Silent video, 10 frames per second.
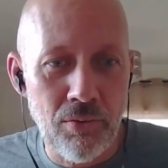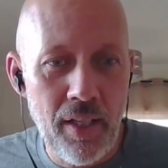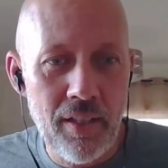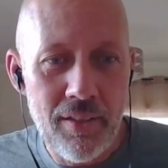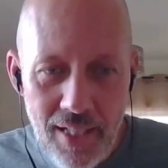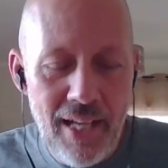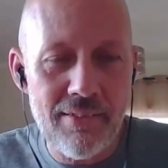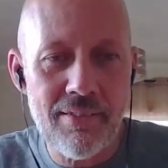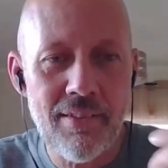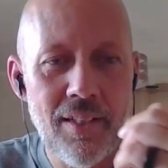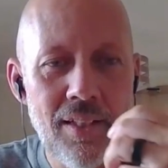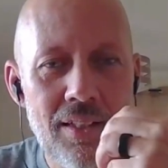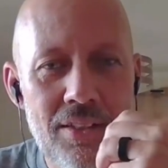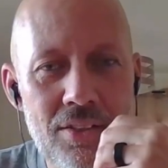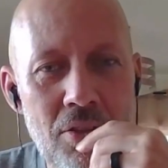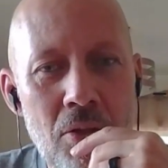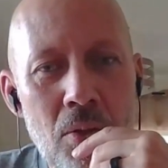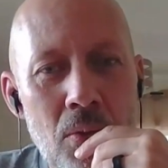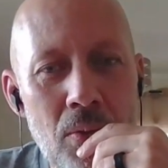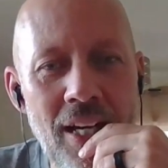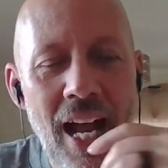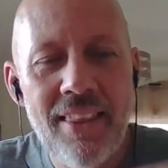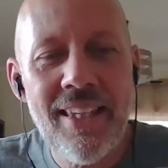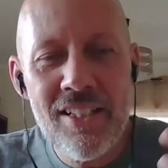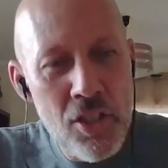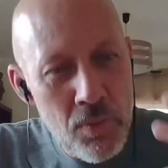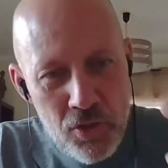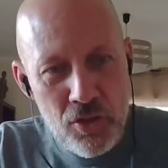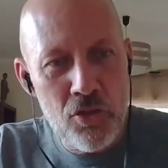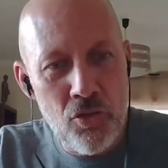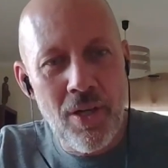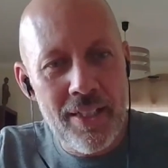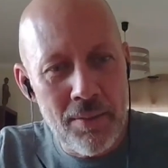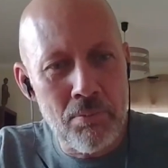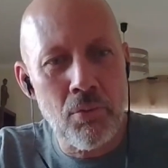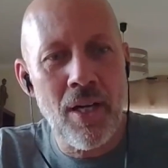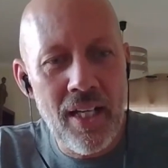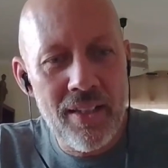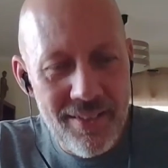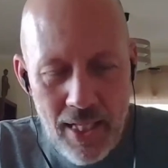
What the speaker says: right? Yes. So, I think she was just trying to bring the